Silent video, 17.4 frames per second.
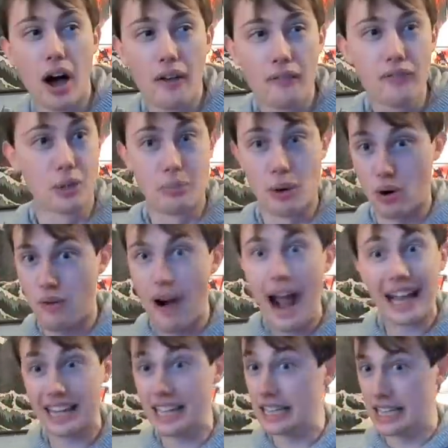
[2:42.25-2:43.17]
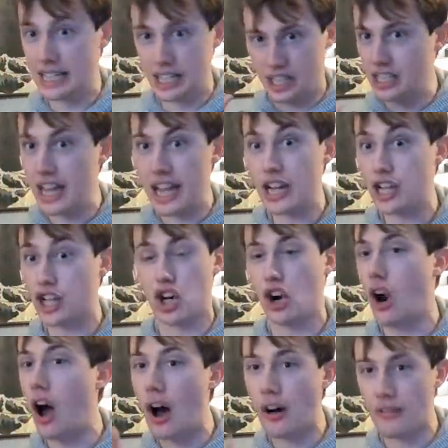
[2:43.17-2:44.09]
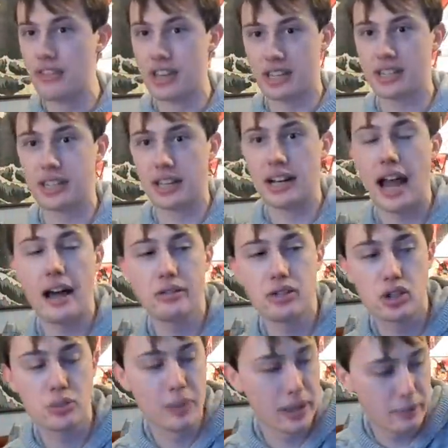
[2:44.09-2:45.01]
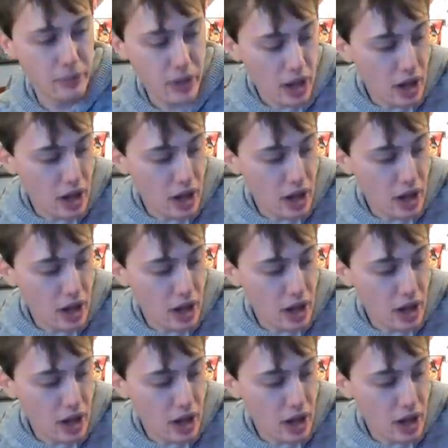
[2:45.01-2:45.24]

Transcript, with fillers: of the miraculous nature of this announcement,